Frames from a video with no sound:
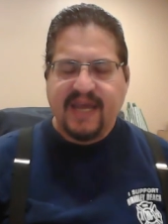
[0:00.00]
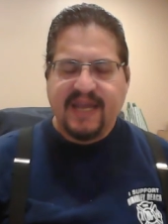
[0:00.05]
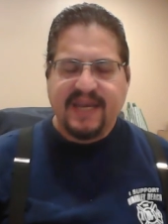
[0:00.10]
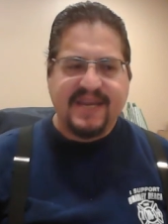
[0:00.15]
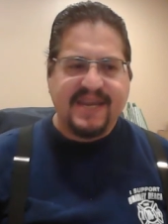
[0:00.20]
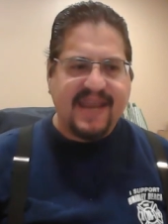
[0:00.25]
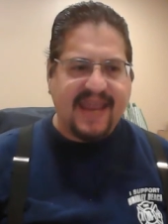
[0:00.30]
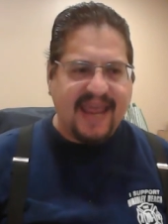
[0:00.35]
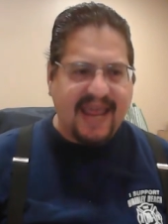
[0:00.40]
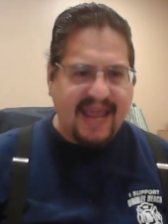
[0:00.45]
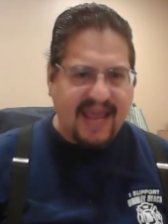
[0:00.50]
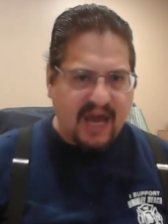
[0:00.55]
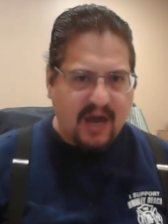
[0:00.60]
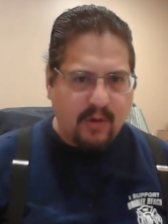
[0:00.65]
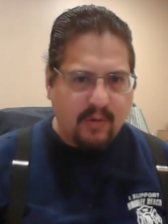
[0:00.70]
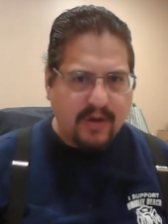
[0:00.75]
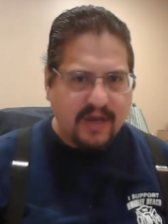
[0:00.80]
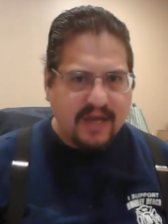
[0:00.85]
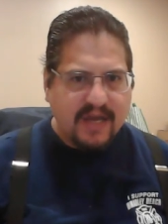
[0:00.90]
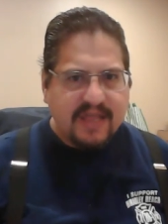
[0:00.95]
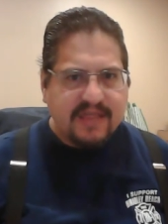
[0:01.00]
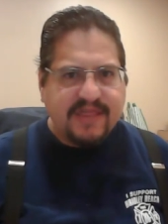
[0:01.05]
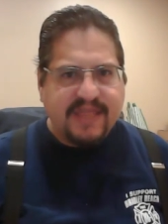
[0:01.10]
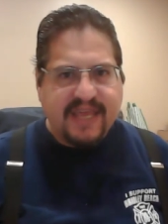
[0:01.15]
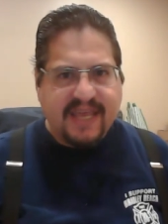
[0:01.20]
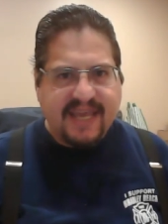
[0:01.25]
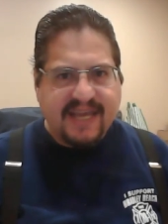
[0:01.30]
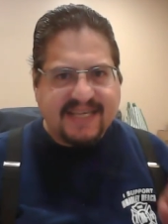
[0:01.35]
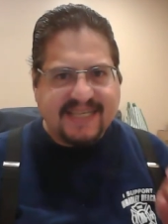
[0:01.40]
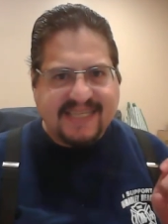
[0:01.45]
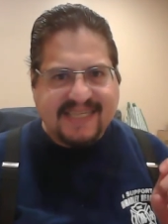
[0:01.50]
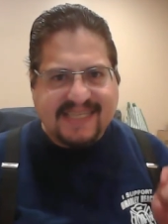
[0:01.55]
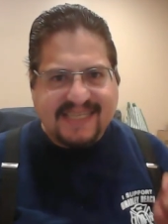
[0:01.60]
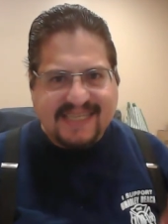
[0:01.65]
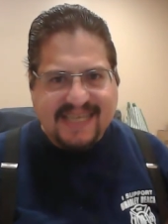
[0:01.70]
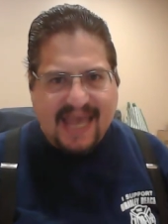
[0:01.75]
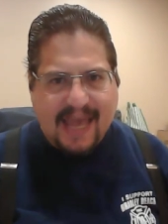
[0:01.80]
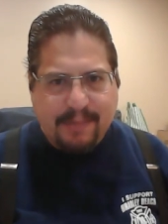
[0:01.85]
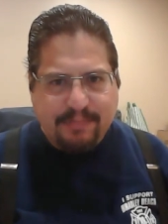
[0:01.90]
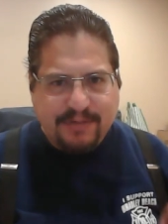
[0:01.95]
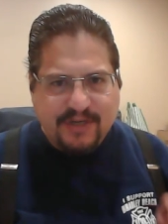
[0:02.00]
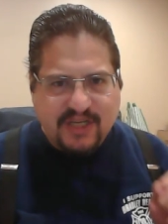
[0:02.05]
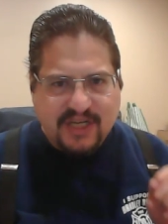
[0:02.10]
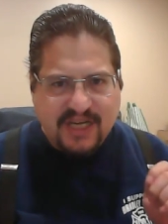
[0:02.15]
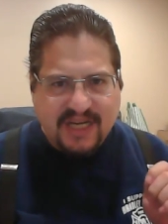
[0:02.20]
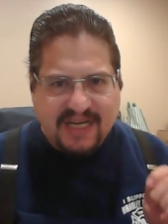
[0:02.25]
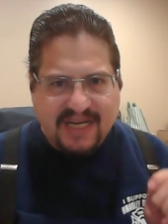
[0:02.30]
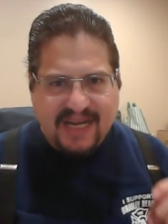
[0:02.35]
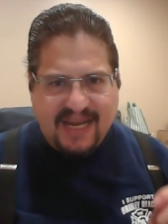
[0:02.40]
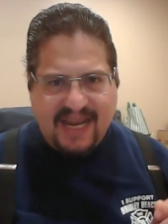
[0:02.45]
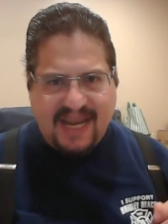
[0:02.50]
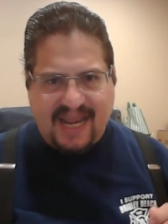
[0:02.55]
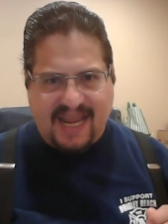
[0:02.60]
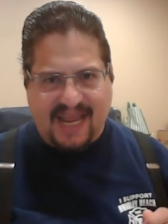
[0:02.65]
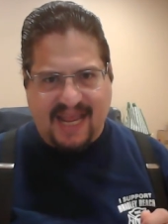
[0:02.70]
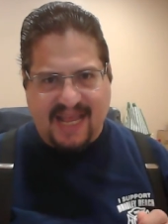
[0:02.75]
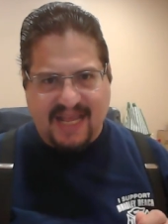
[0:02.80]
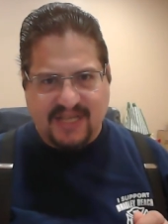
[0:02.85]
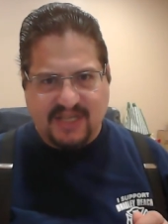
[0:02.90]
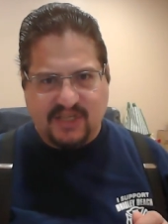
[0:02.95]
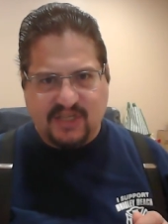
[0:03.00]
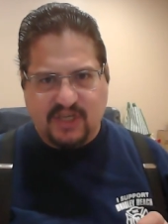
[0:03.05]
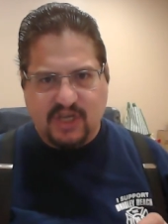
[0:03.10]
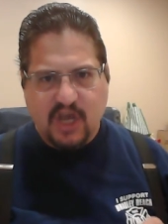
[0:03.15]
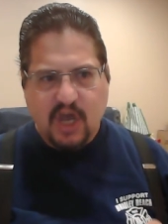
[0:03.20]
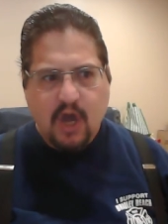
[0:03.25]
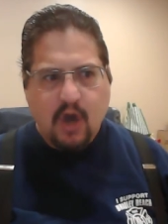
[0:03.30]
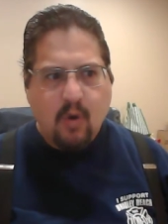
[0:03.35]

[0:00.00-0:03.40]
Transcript: Now, the exception is